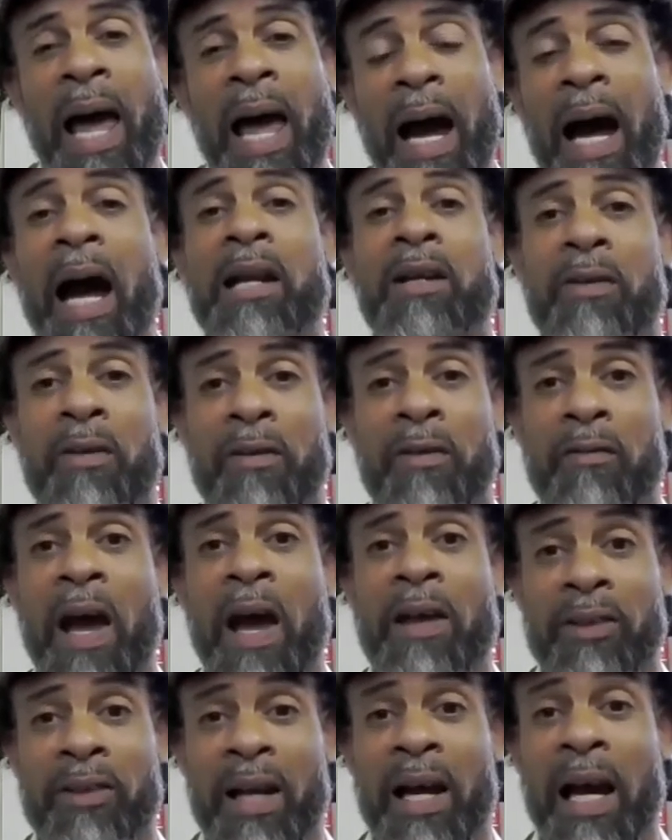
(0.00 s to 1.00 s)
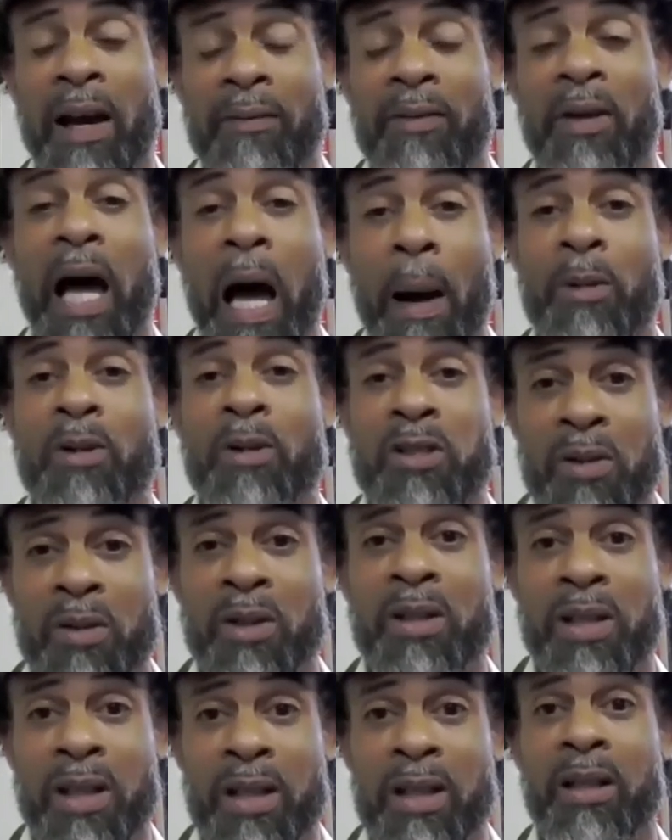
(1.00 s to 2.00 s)
honor the fact that I have the
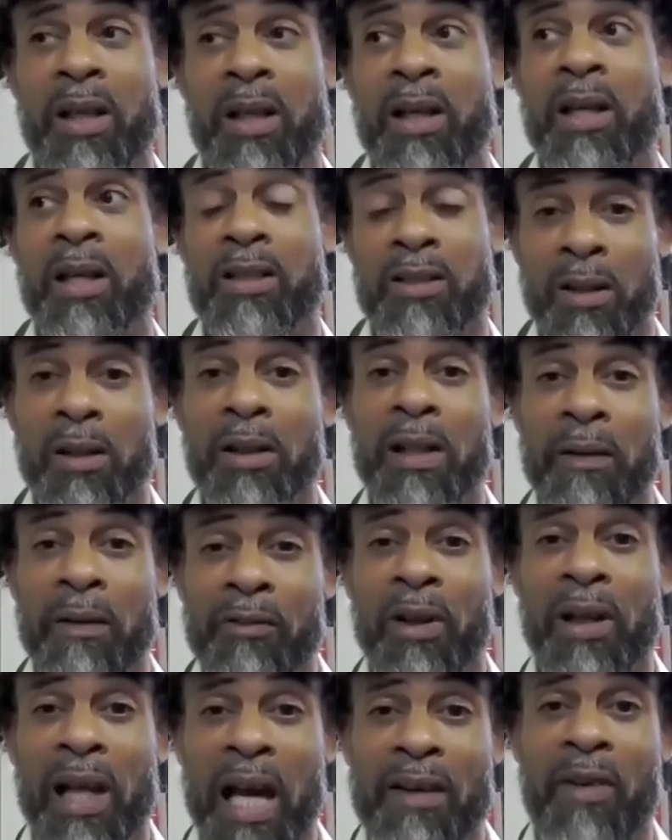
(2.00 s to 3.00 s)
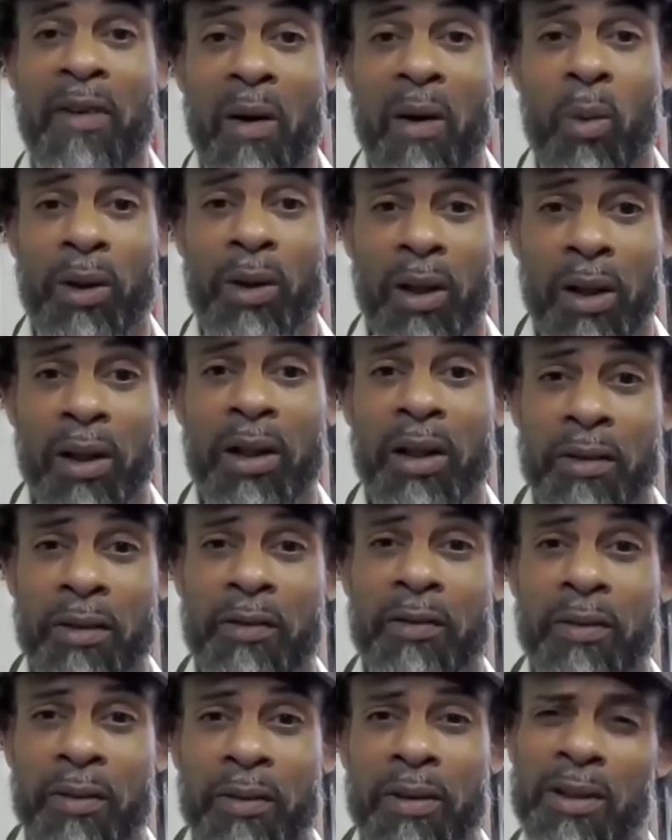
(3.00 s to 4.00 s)
opportunity to live the life I want to live.
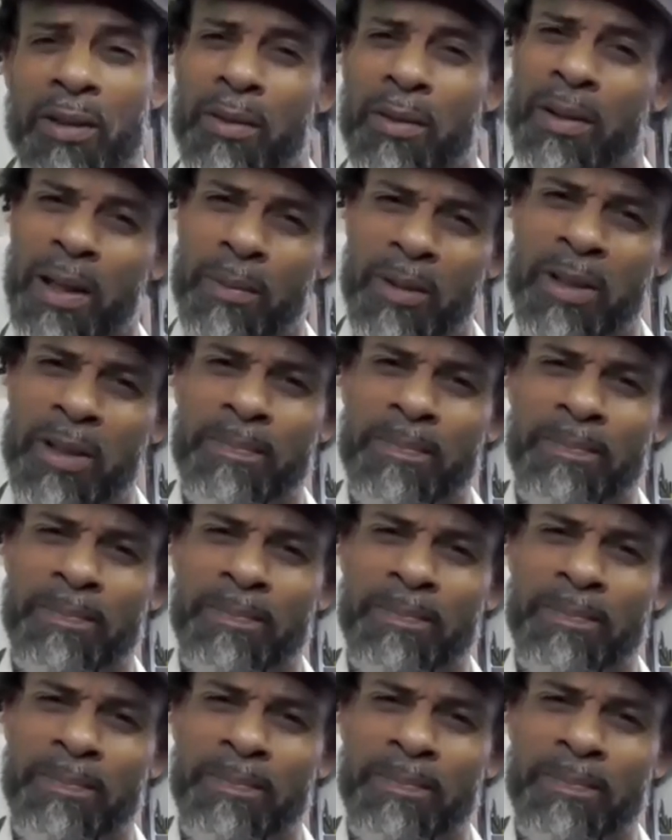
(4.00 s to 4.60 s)
You know what I mean?